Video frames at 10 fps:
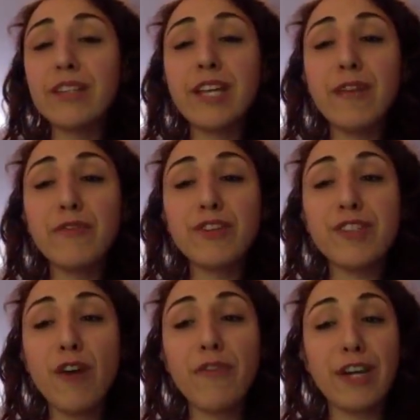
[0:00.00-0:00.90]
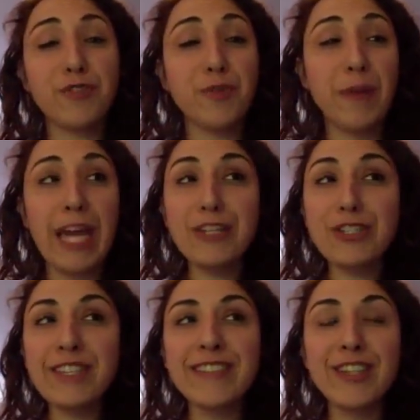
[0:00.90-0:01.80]
Give yourself extra
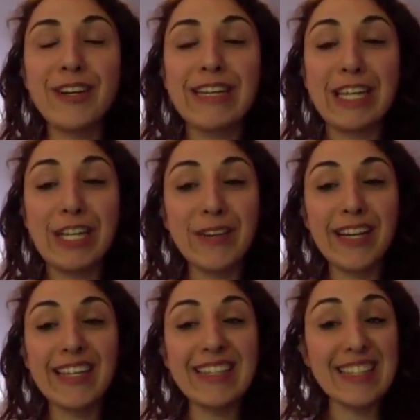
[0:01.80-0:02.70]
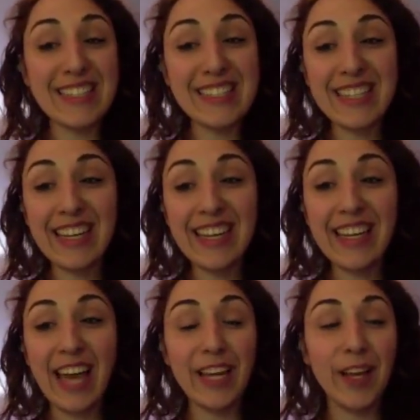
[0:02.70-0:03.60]
patience on hearing and listening and